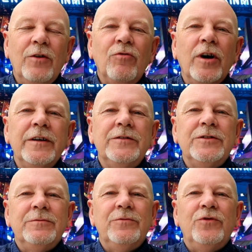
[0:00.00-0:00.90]
Arrives
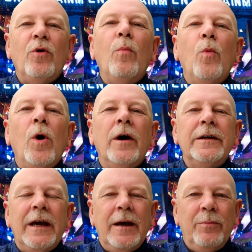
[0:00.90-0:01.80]
Don Mueang
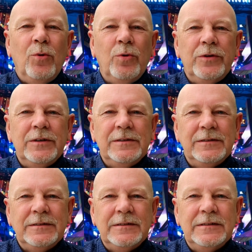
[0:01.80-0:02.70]
Airport,
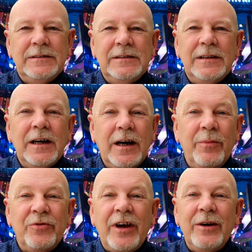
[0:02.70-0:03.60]

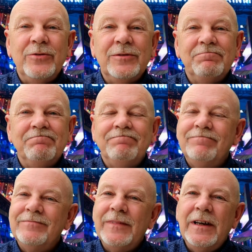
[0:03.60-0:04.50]
comes out,
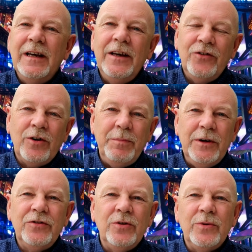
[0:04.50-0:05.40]
he's got a
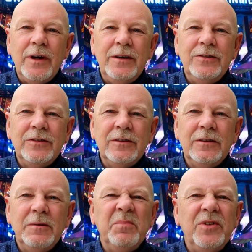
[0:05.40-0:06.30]
big suitcase,
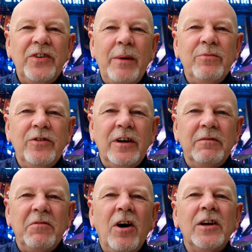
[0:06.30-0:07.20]
but it's empty,
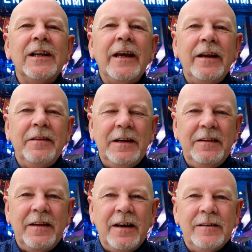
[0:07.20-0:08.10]
hardly anything
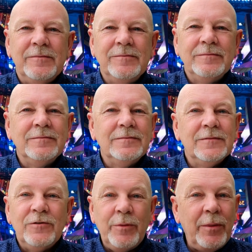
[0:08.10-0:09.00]
in there.
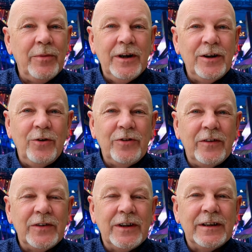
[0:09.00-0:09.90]
Remember, he knows
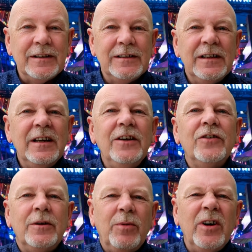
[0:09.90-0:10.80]
everything. He's
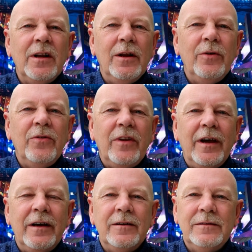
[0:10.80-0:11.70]
going to buy clothes
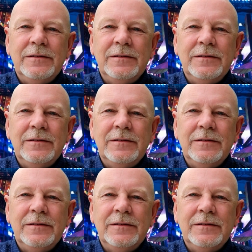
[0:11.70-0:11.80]
there.